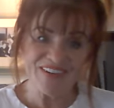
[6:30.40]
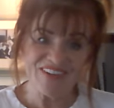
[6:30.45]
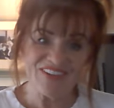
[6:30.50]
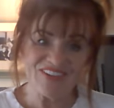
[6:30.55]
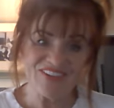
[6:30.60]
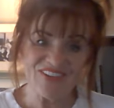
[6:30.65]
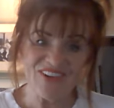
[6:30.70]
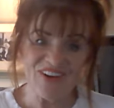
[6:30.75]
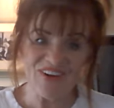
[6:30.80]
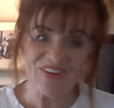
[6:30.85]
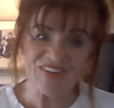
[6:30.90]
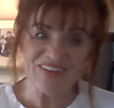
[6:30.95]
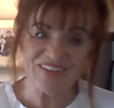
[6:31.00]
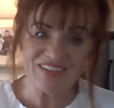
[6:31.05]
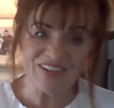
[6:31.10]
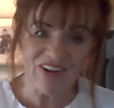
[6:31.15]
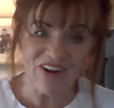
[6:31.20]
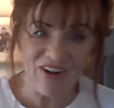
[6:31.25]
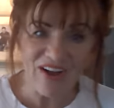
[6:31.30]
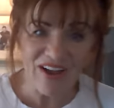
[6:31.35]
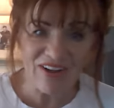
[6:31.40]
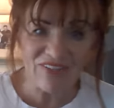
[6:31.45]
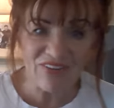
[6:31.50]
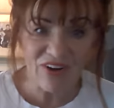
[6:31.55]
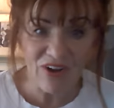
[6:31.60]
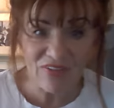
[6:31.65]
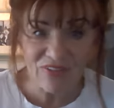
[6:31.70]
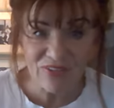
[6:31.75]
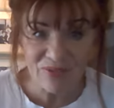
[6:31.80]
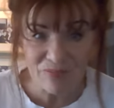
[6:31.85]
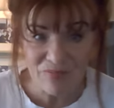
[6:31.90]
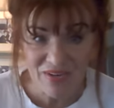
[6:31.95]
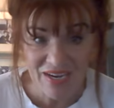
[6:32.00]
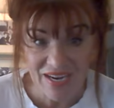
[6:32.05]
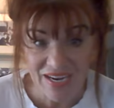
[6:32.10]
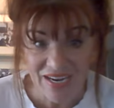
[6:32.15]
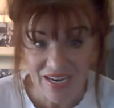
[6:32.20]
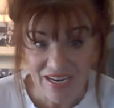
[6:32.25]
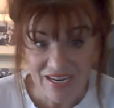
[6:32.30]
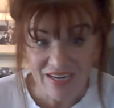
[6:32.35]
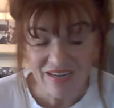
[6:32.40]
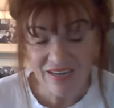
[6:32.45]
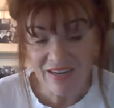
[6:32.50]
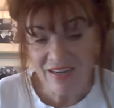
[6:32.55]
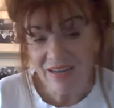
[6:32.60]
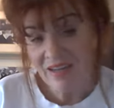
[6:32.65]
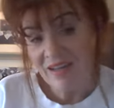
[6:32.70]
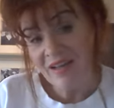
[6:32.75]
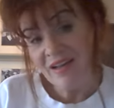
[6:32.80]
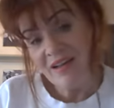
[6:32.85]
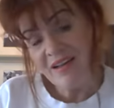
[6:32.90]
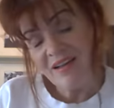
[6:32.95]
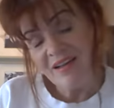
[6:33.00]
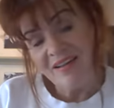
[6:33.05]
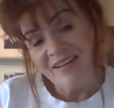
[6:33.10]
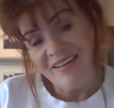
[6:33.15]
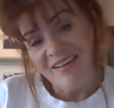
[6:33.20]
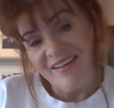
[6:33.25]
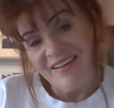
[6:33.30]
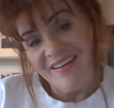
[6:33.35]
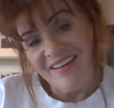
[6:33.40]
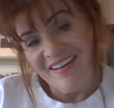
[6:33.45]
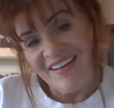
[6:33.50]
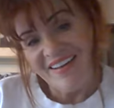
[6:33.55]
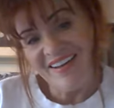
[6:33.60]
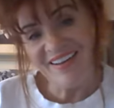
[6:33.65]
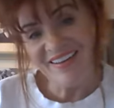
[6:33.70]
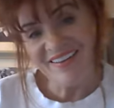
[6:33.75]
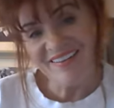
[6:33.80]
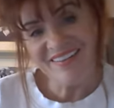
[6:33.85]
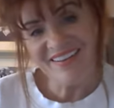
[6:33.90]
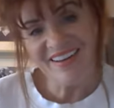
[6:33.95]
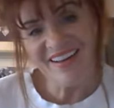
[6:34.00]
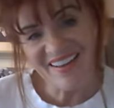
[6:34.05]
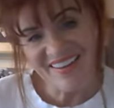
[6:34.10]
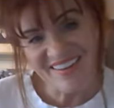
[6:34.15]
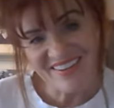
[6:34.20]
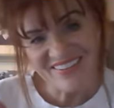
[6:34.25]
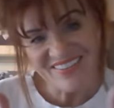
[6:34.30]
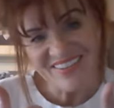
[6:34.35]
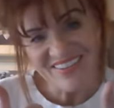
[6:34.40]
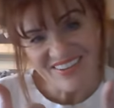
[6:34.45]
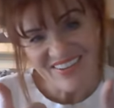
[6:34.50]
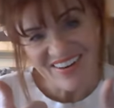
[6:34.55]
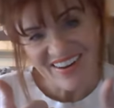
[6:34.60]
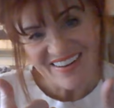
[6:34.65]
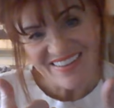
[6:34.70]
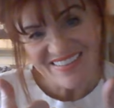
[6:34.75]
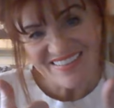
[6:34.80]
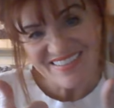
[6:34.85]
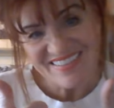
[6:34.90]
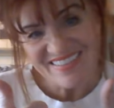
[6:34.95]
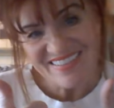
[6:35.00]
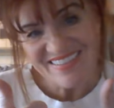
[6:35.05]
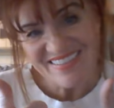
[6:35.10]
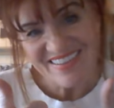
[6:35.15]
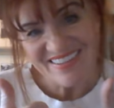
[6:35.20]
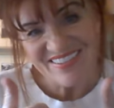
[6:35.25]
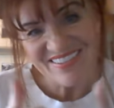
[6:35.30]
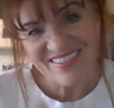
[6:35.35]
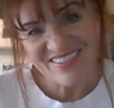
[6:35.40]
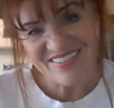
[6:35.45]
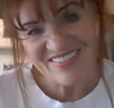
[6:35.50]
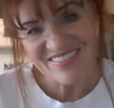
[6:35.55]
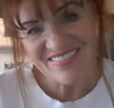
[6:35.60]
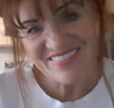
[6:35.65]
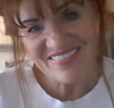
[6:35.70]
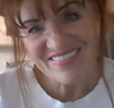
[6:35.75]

So y'all have an awesome day, and I love you in Christ. See you soon.